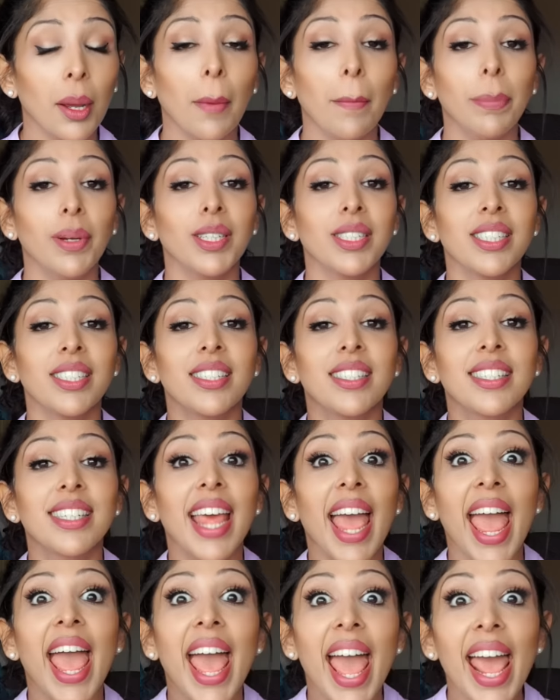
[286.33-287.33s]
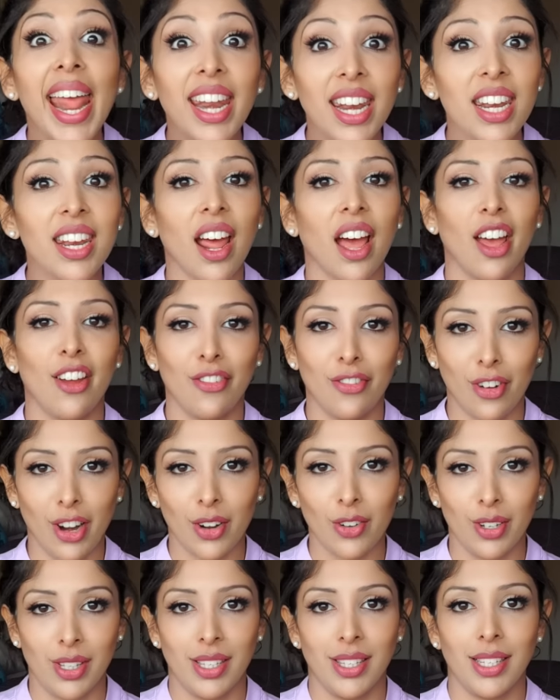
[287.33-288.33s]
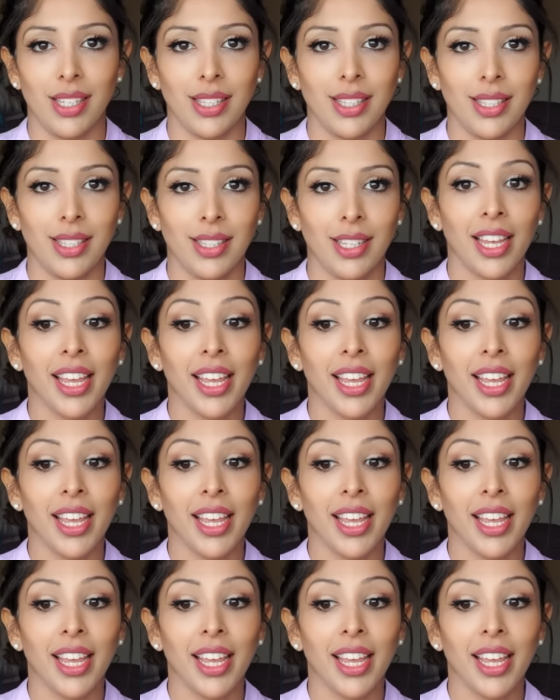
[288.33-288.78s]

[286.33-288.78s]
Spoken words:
but 10 fragrances.